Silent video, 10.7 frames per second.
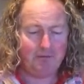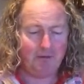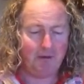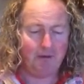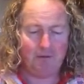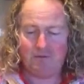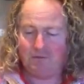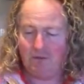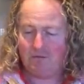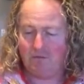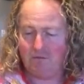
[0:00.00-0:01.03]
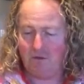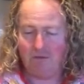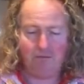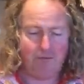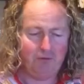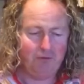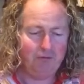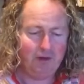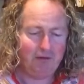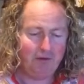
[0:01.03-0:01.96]
So it's just going
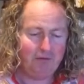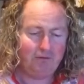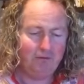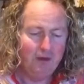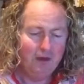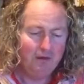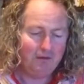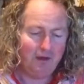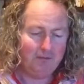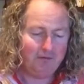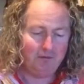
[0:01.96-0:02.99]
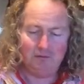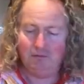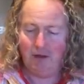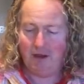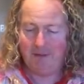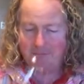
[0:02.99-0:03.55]
through one of those times, and